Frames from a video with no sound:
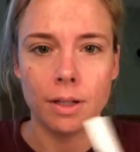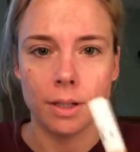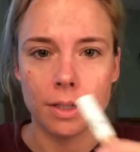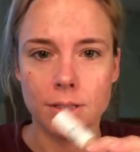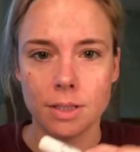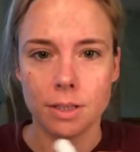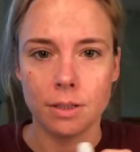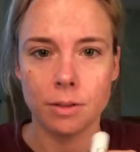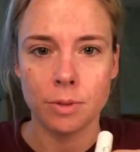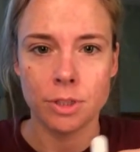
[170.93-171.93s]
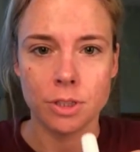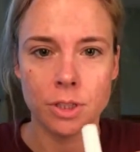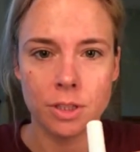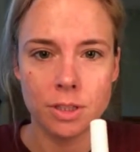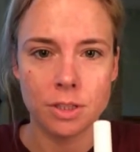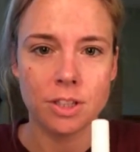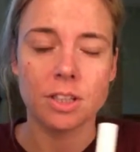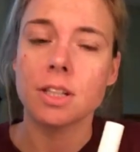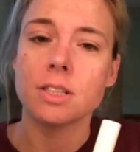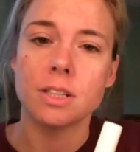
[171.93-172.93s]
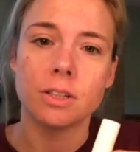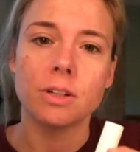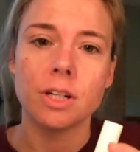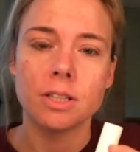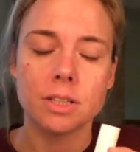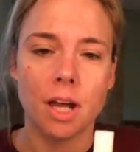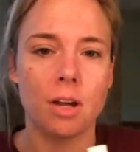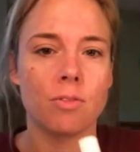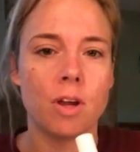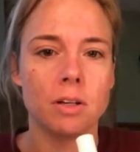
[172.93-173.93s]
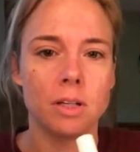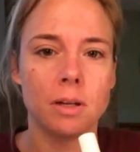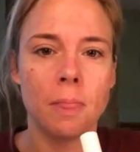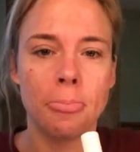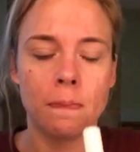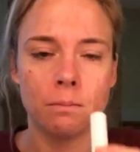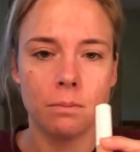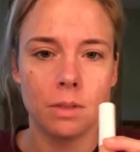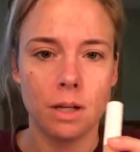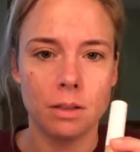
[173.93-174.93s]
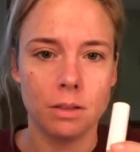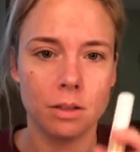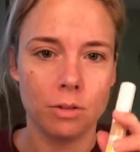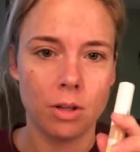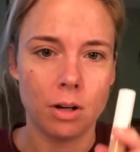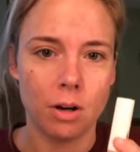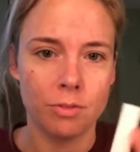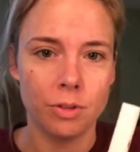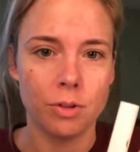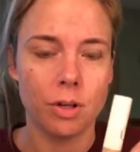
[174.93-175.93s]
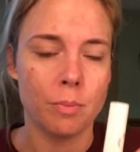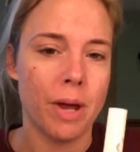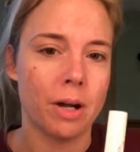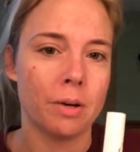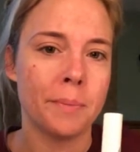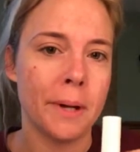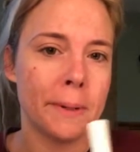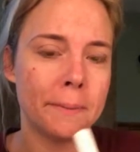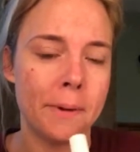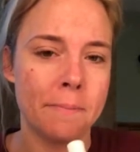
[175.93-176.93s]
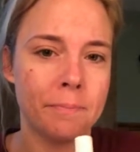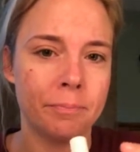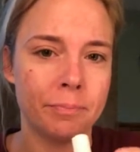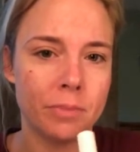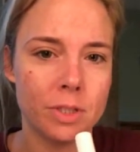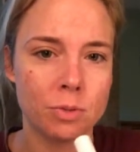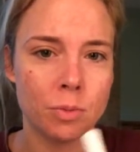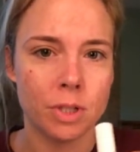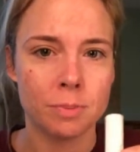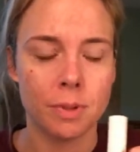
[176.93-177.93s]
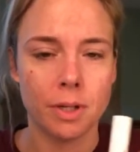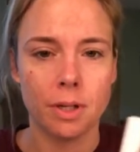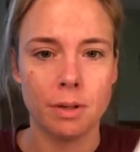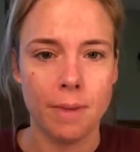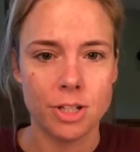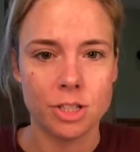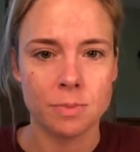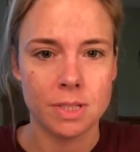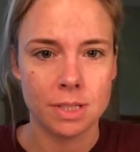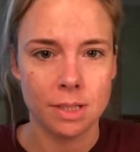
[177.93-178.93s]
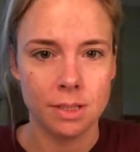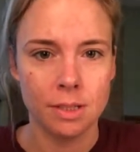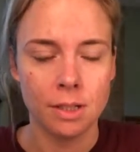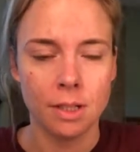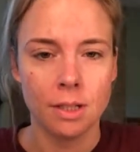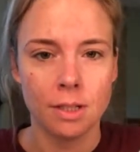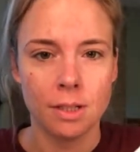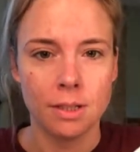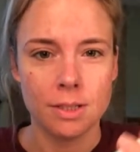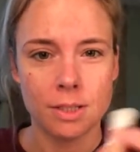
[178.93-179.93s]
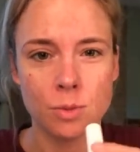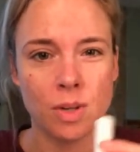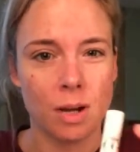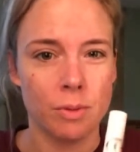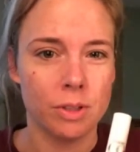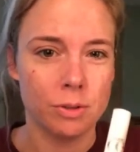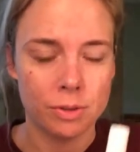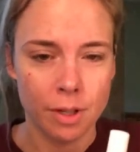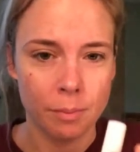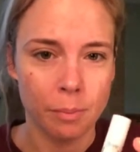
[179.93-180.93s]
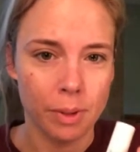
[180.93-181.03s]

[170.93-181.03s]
And a concealer, which is a good concealer. It's kind of runny. You know, there are a few that are better, but this one works pretty good and it matches my skin. This is what I would use on